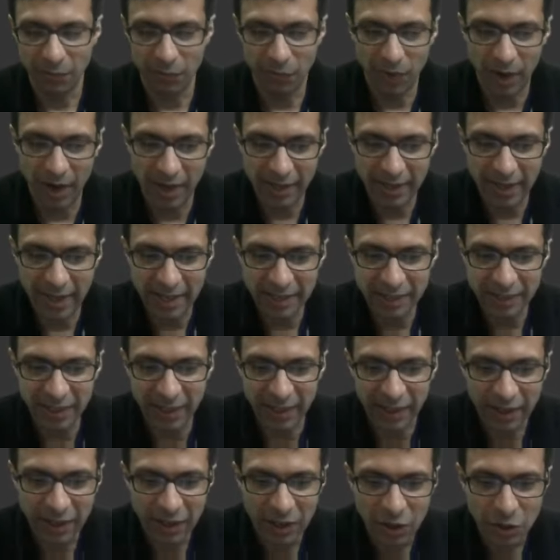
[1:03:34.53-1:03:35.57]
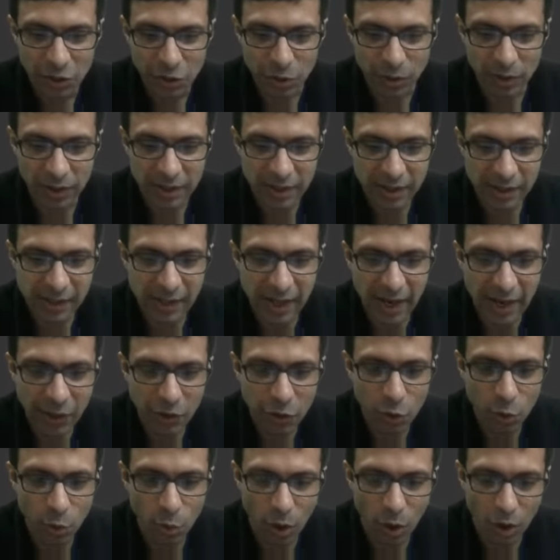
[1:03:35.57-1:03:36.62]
Fantastic. So this is
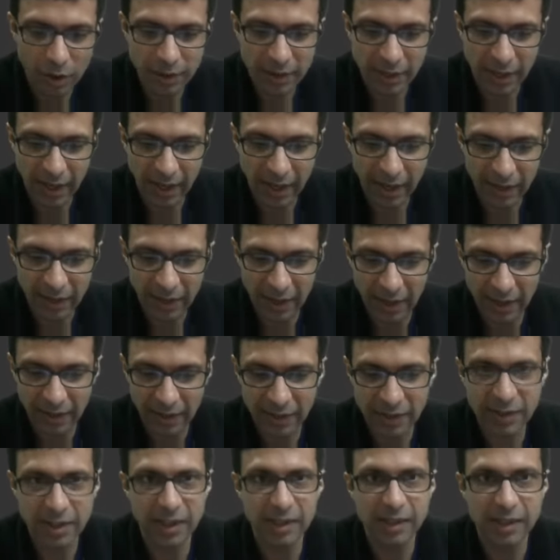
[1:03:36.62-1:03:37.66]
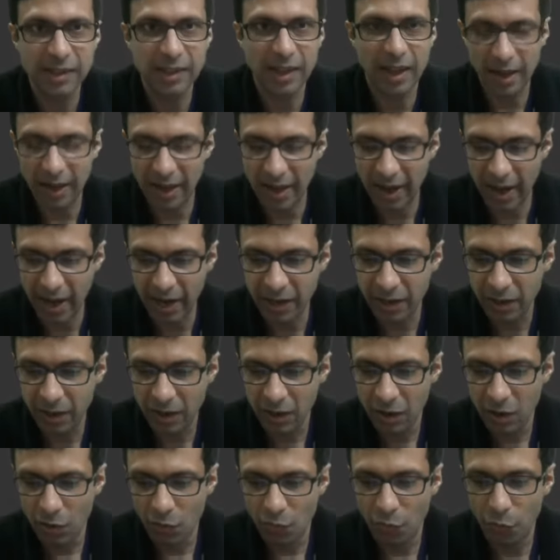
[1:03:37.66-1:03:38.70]
lead two oxide and this is lead
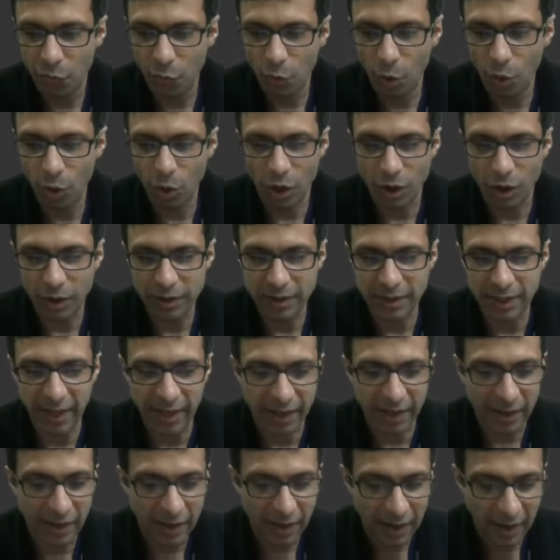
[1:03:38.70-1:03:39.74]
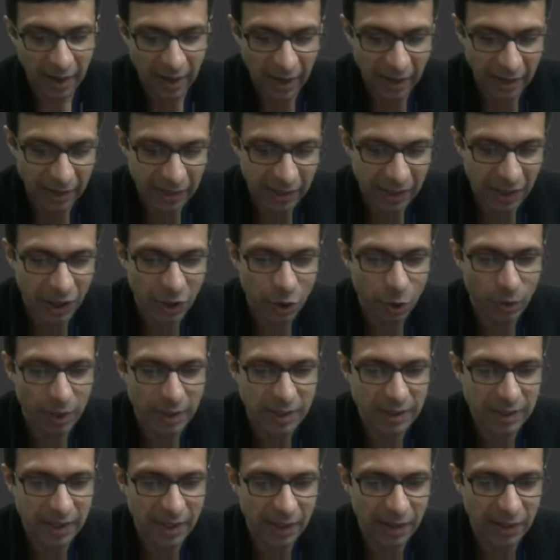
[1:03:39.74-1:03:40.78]
four oxide. And here you
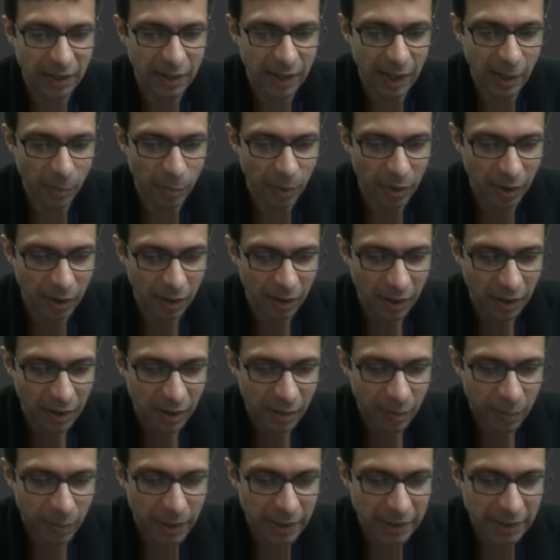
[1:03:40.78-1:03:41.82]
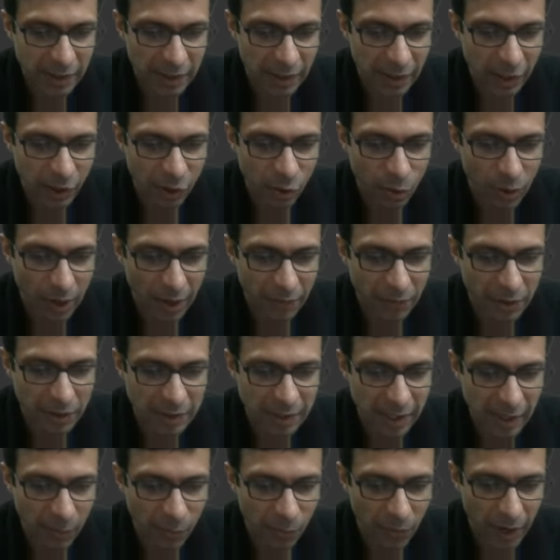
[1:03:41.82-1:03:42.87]
can see in the table, basically you have the
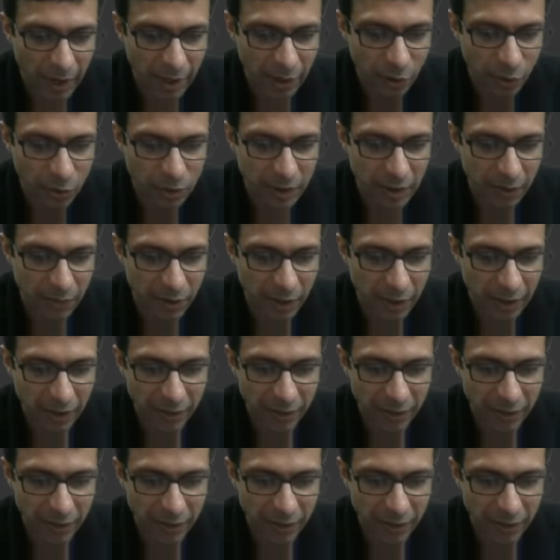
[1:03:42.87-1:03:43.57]
same values given